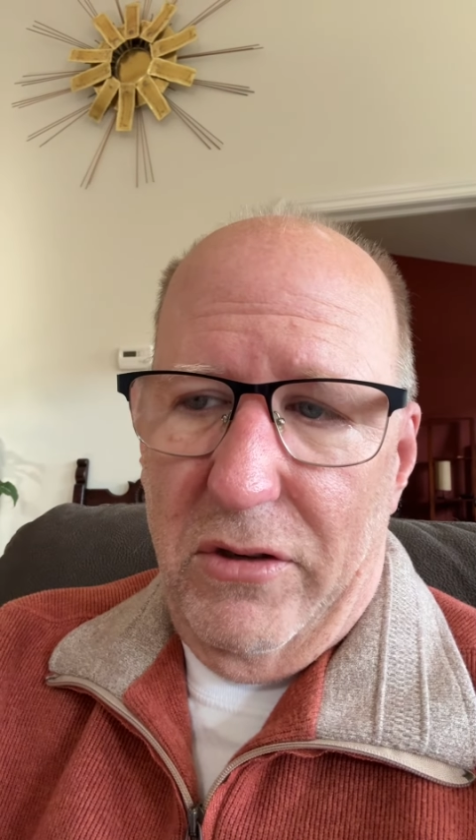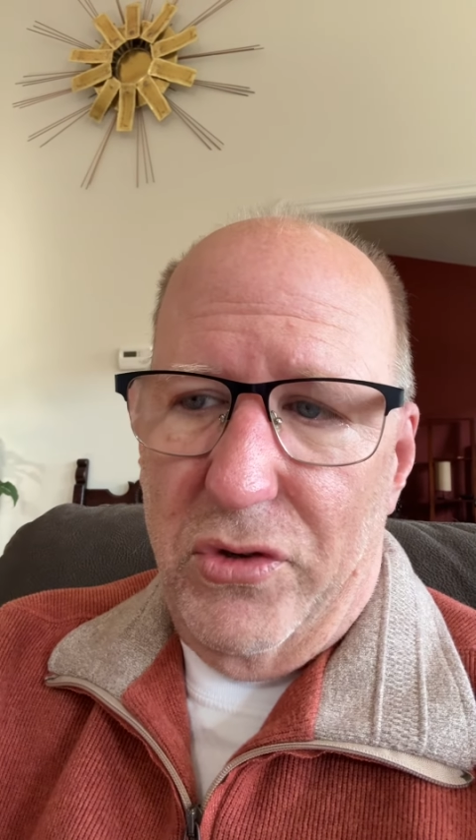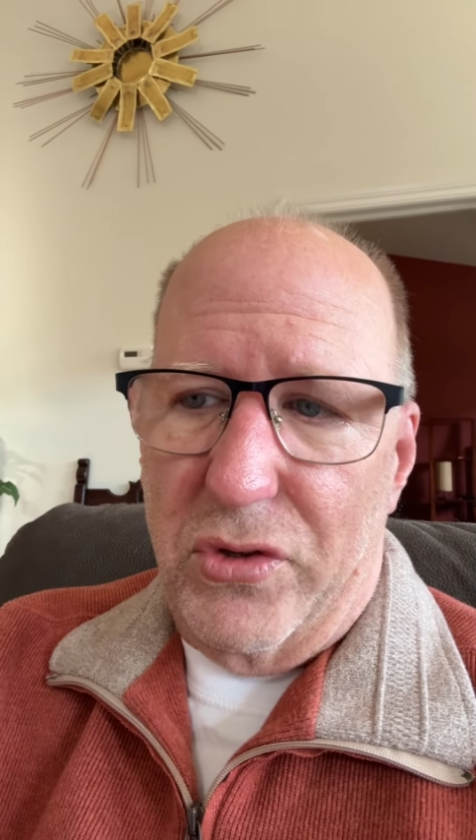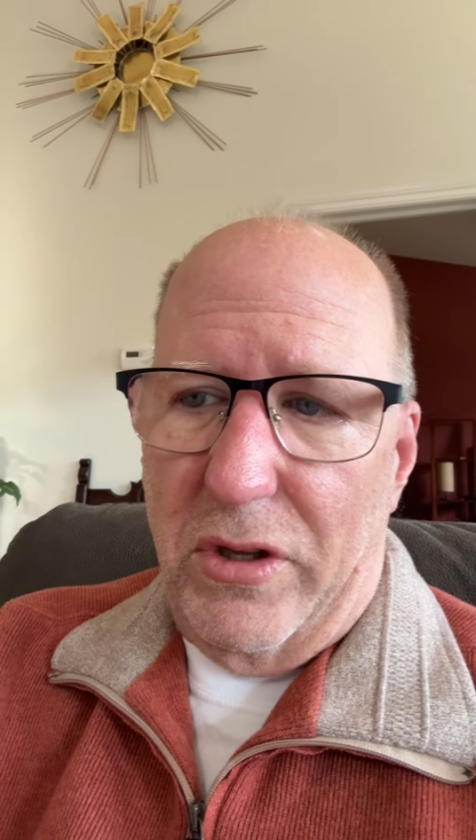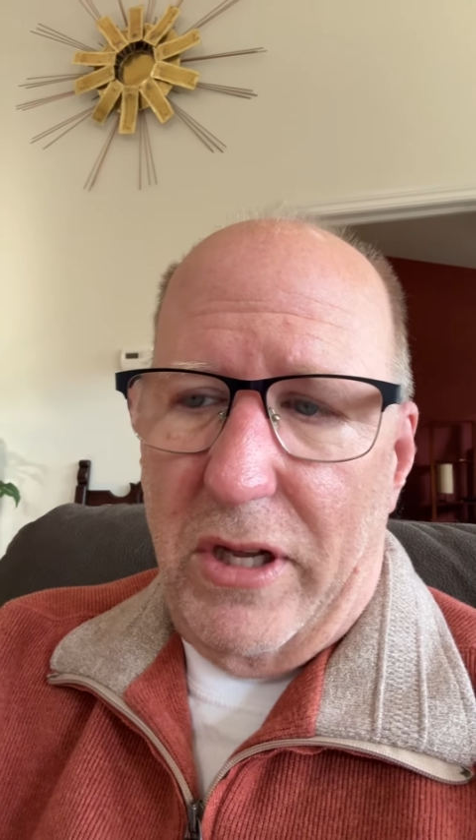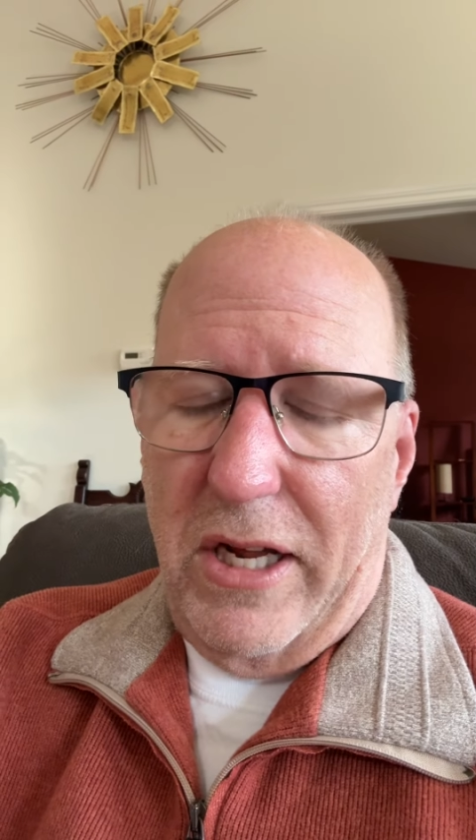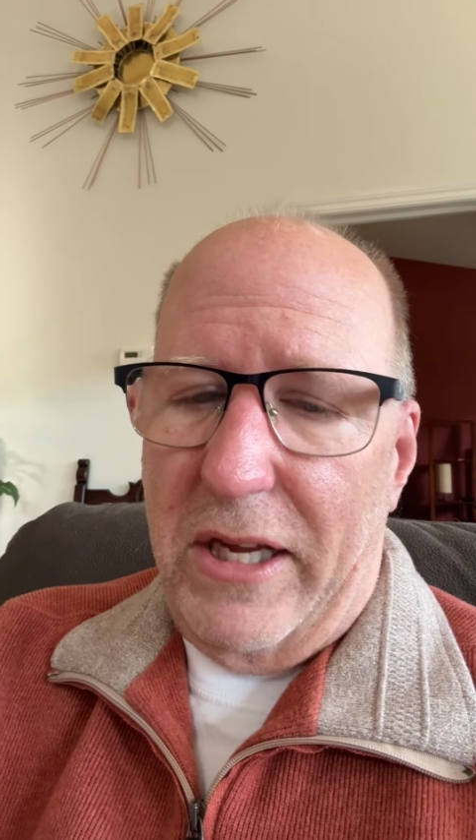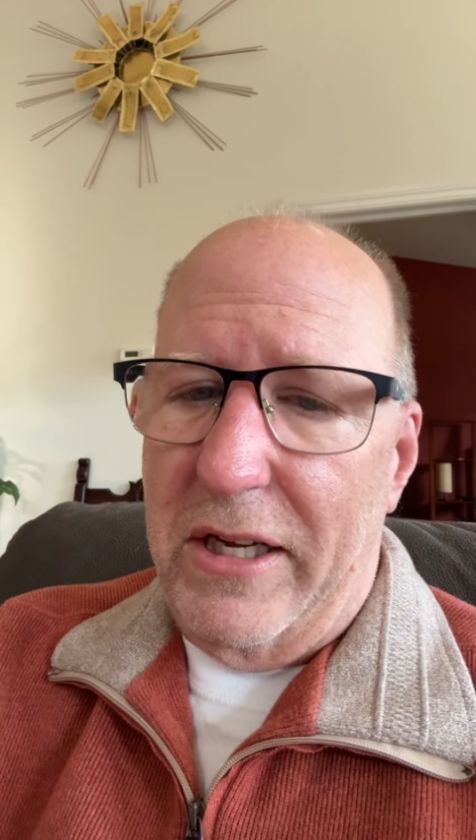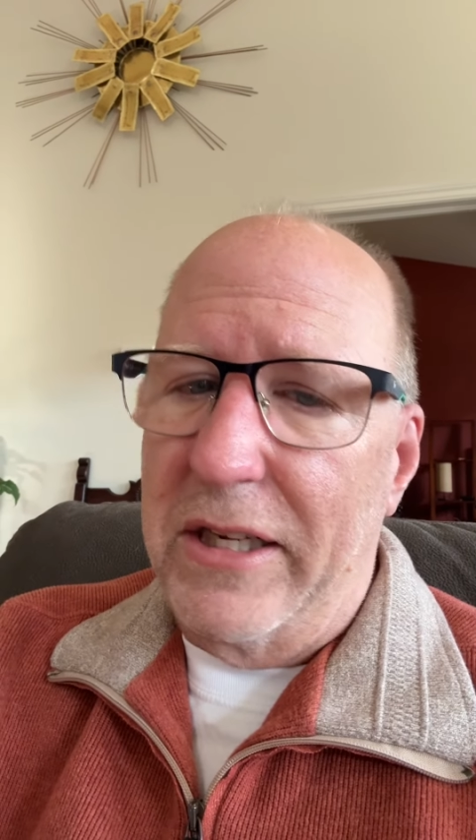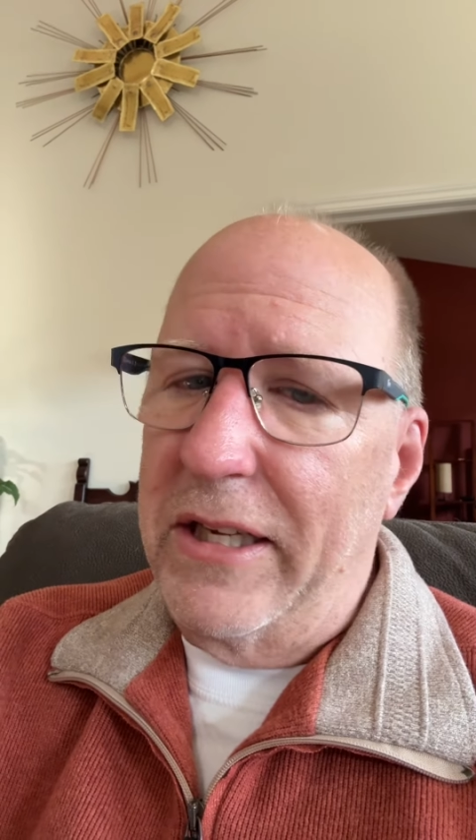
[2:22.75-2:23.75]
so that I
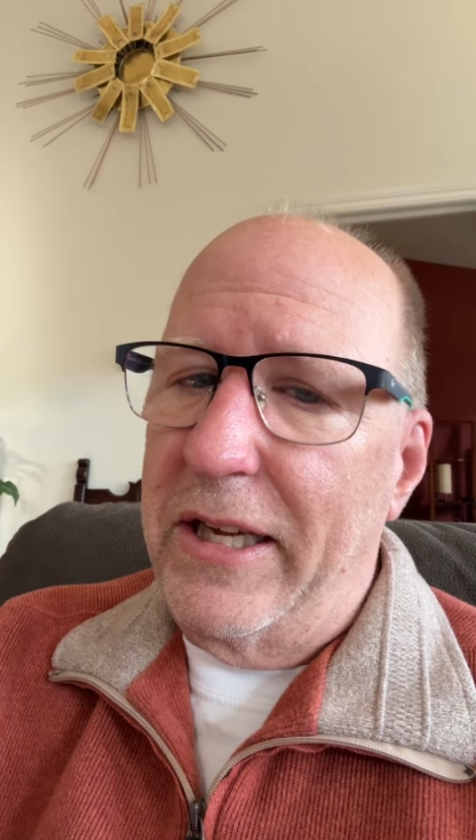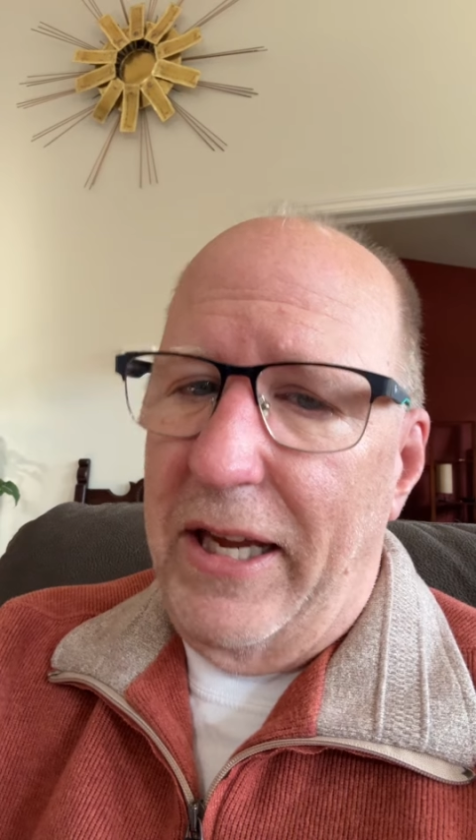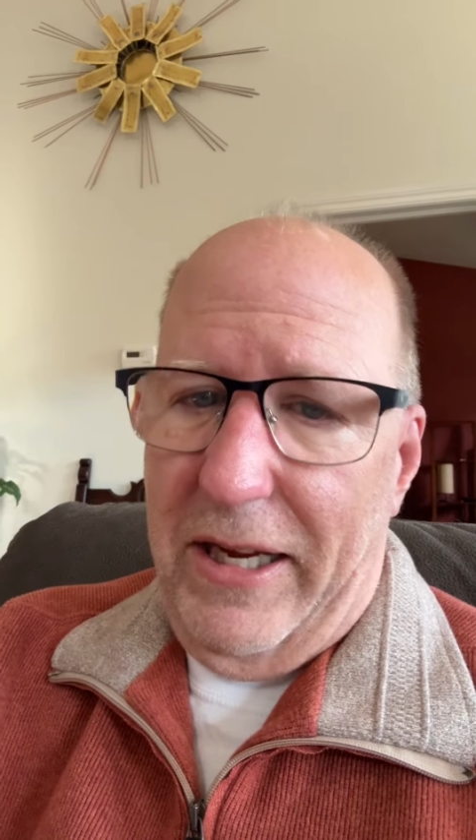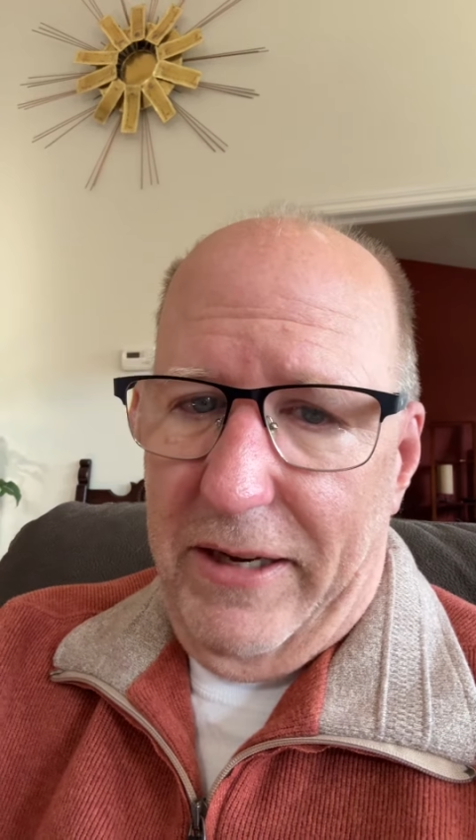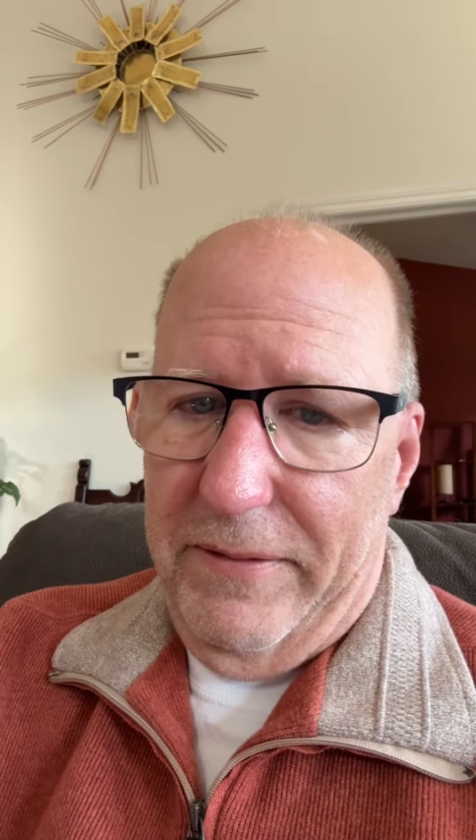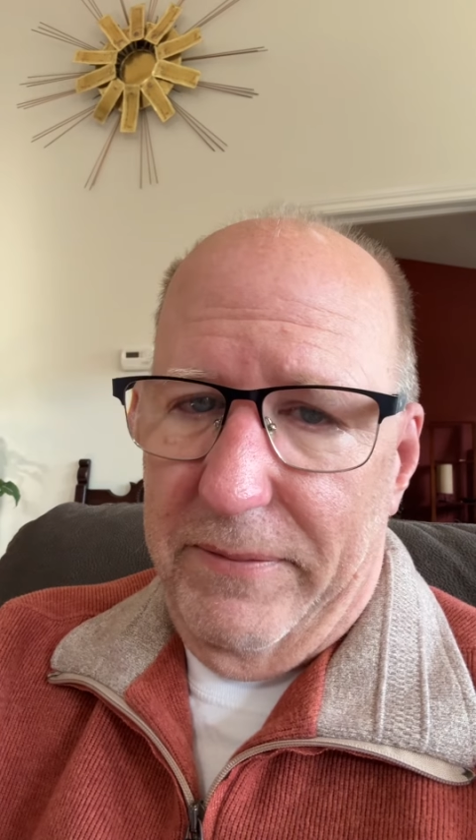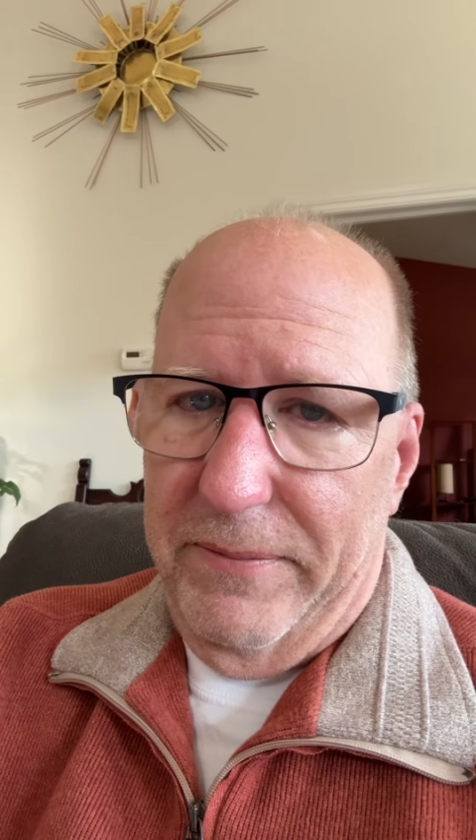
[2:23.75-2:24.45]
can gain.